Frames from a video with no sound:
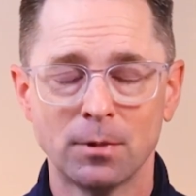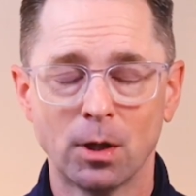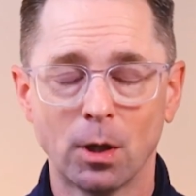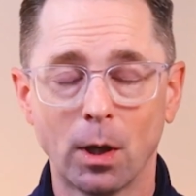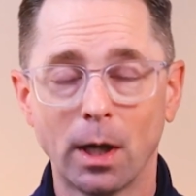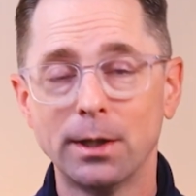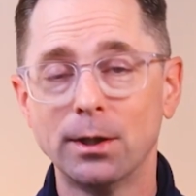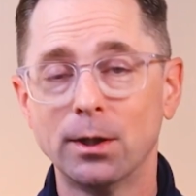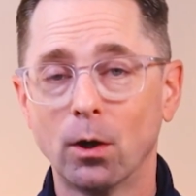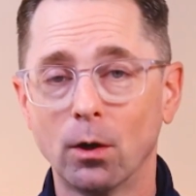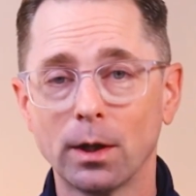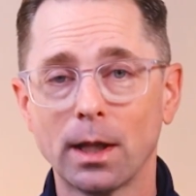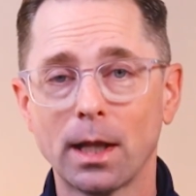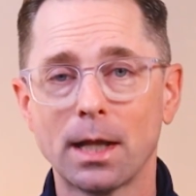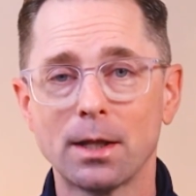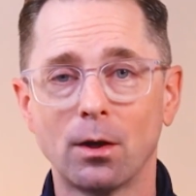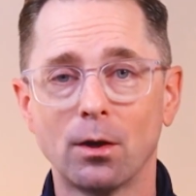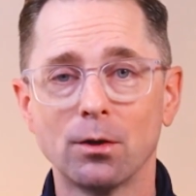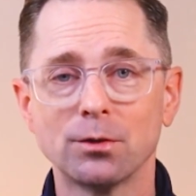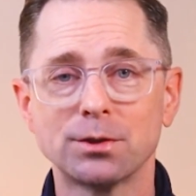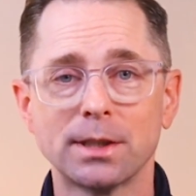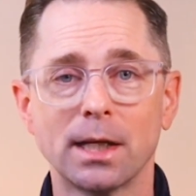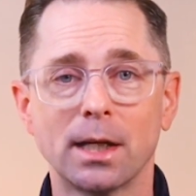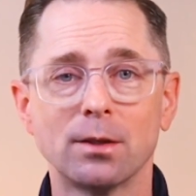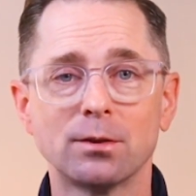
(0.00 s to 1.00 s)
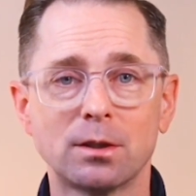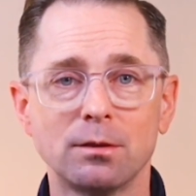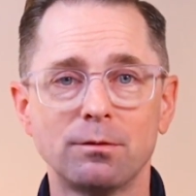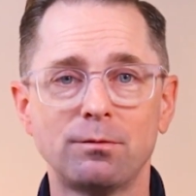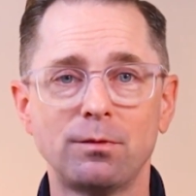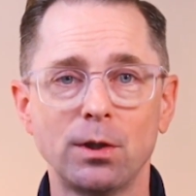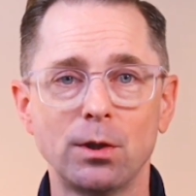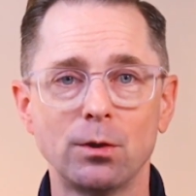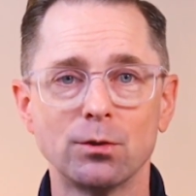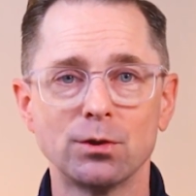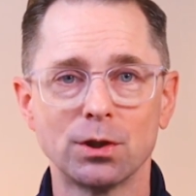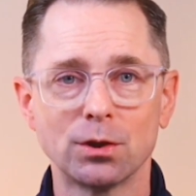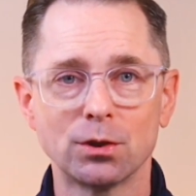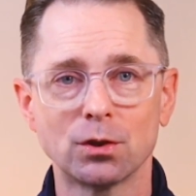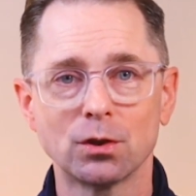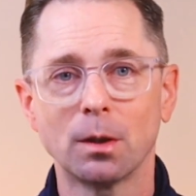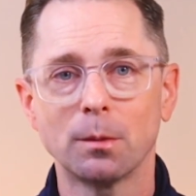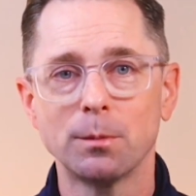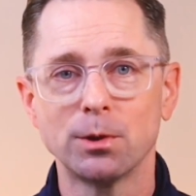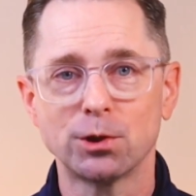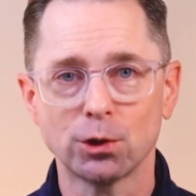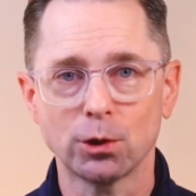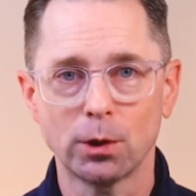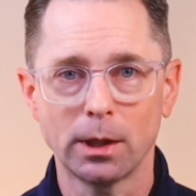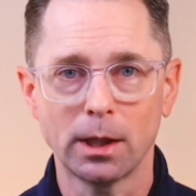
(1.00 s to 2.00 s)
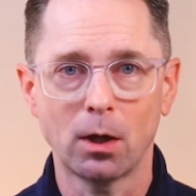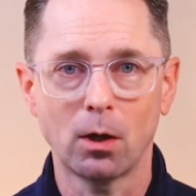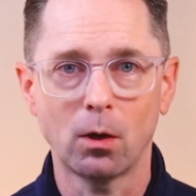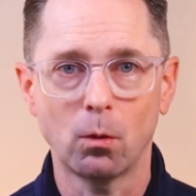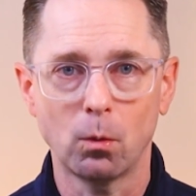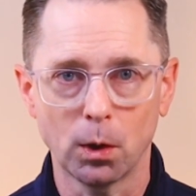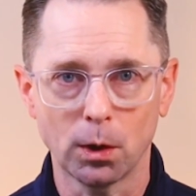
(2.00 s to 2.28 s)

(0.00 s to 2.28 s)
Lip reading: Now, I know that all sounds confusing, so let me show you how it